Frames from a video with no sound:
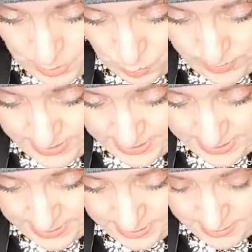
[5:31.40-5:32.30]
with
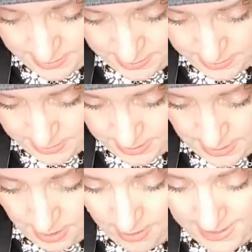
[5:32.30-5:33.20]
the
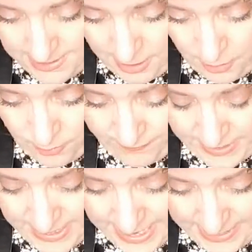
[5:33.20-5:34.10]
high low of the
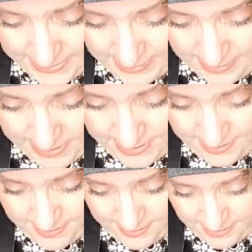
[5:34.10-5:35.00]
neckline,
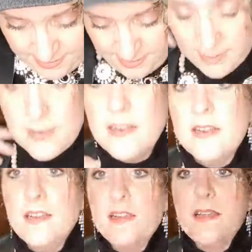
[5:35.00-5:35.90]

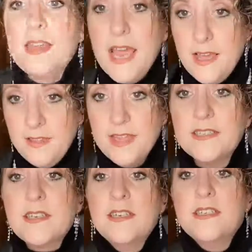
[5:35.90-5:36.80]
yeah,
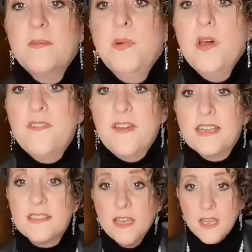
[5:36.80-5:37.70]
that's going to sit
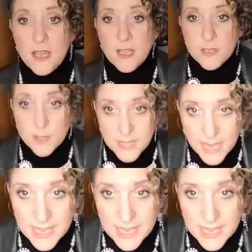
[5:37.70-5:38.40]
perfect. So that